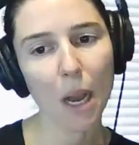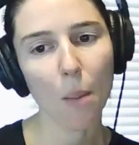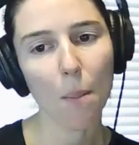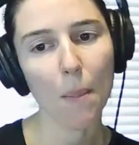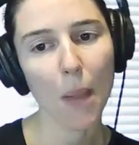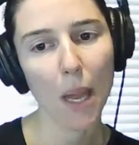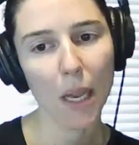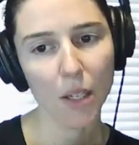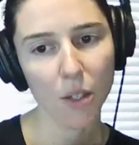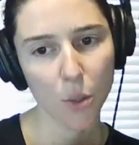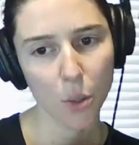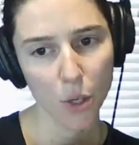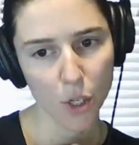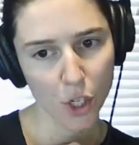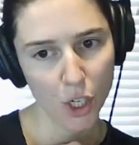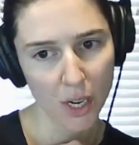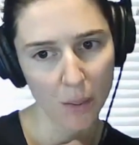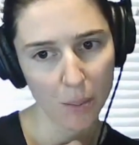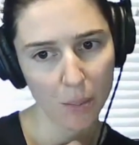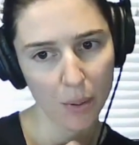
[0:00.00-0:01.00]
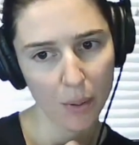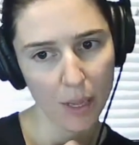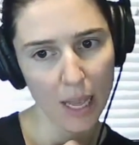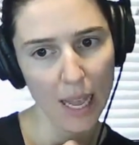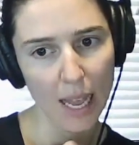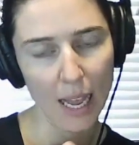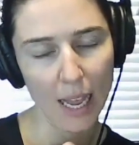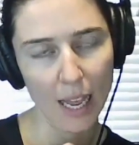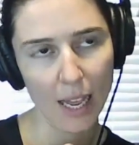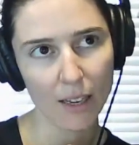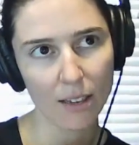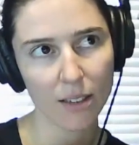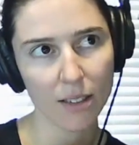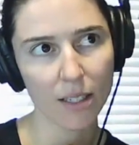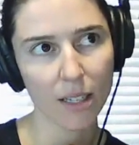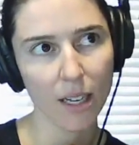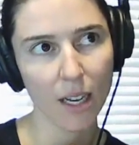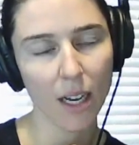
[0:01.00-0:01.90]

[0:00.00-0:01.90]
mentorship, and